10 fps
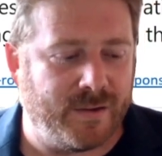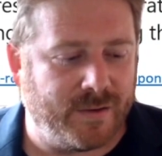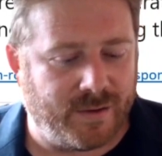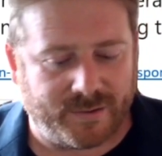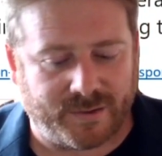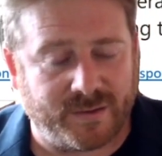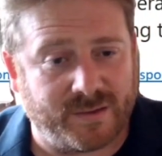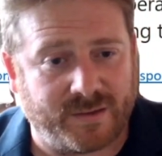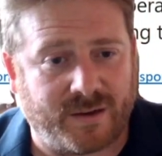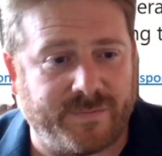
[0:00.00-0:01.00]
And so this
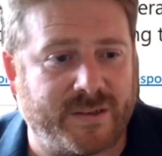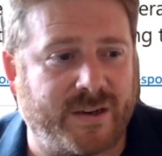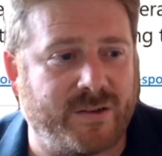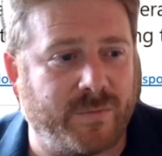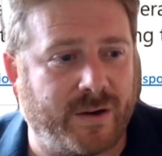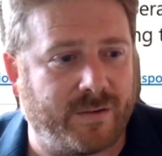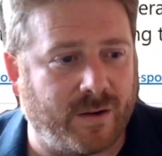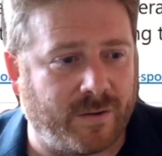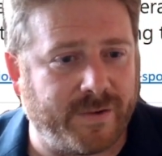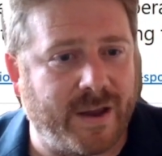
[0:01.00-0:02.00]
is a conversation we're
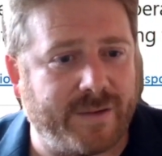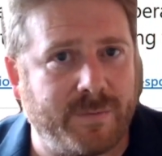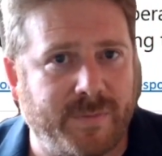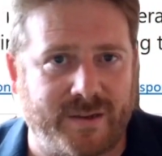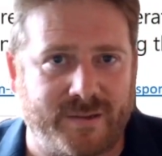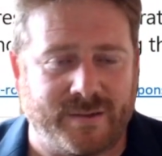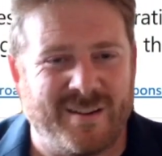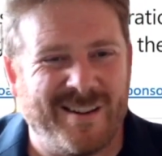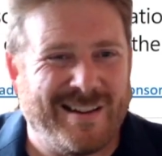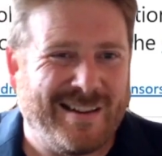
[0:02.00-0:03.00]
often having because
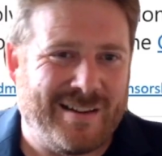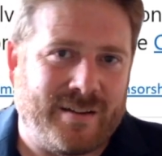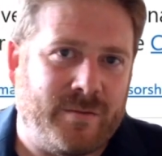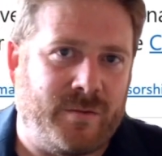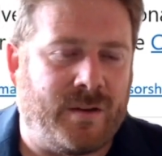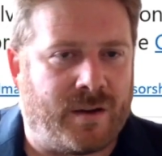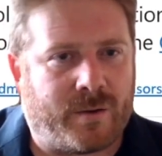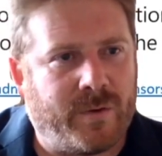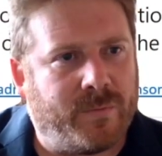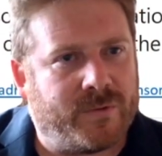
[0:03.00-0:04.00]
like
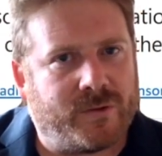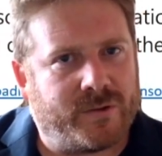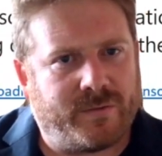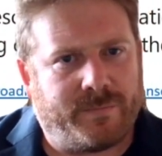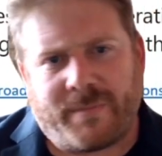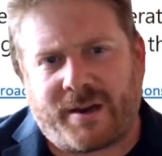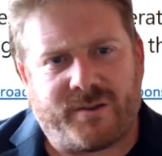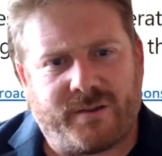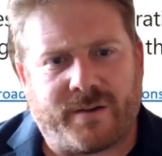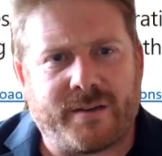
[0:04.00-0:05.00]
we talk to a
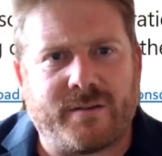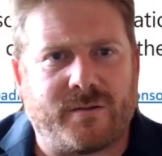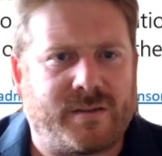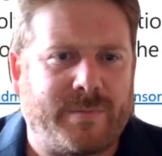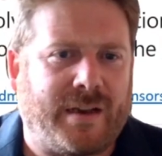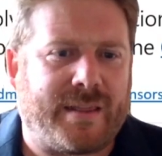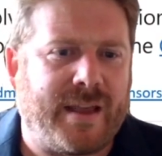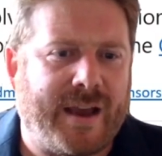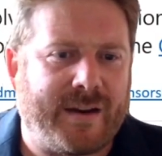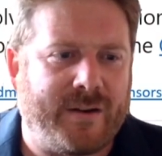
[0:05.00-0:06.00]
managing director or someone like
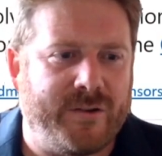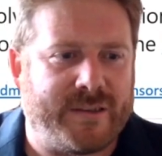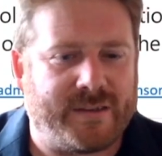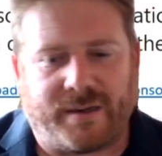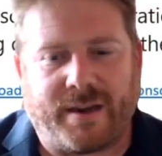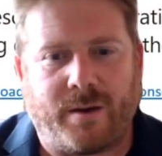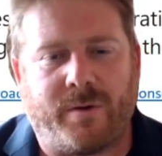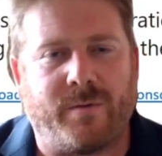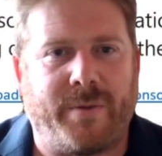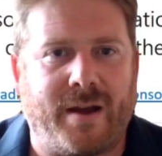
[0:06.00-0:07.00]
that who says, okay, we
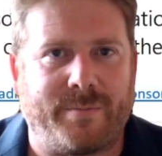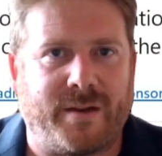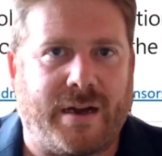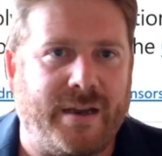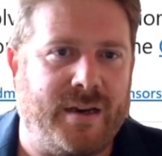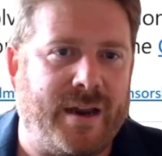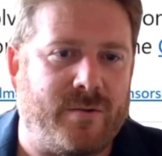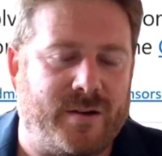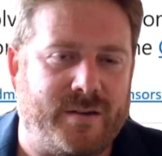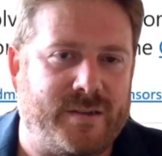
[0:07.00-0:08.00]
want Power BI in our
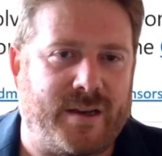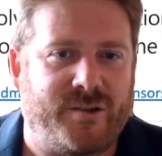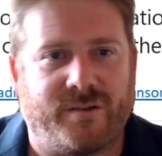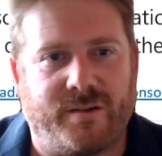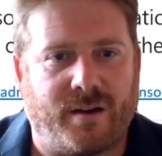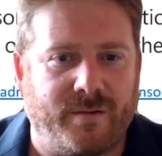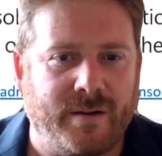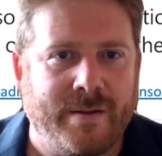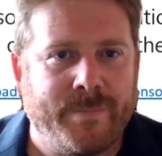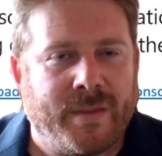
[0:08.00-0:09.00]
organization,
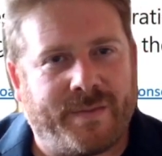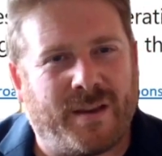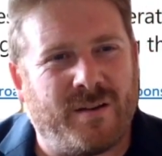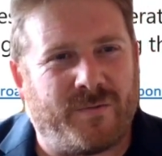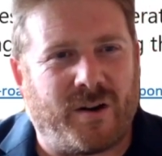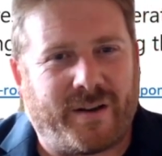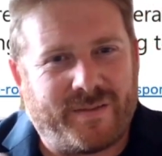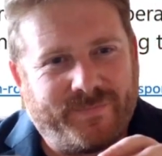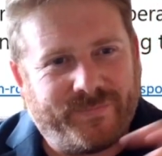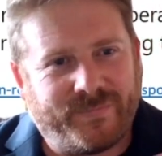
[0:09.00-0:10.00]
and then you've
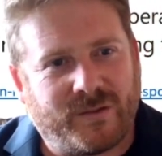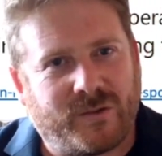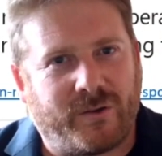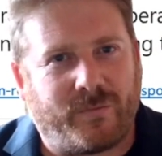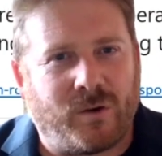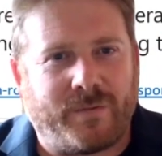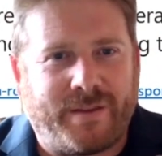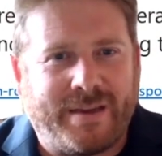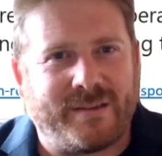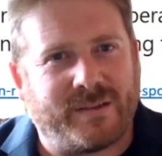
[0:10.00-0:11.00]
got sort of all of
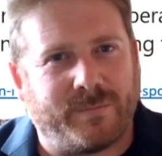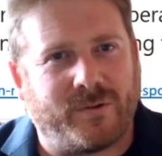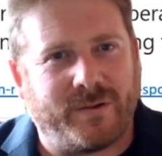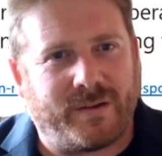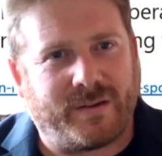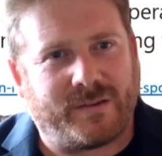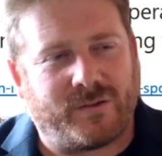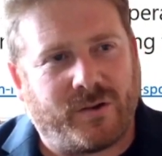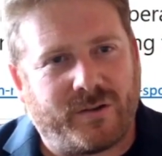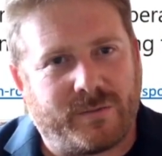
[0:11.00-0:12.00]
his subordinates
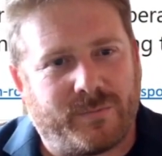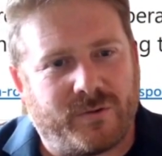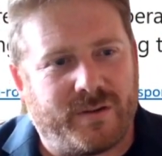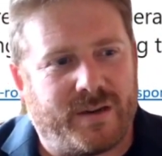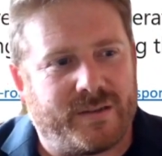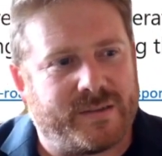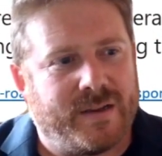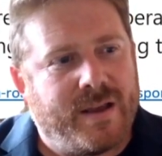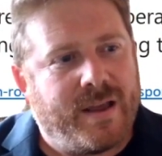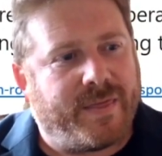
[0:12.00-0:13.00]
or her subordinates
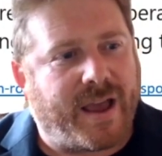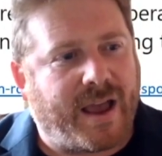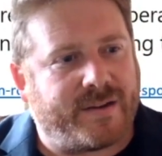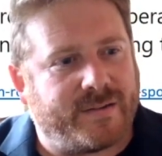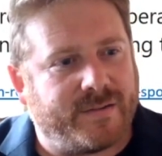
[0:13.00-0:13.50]
that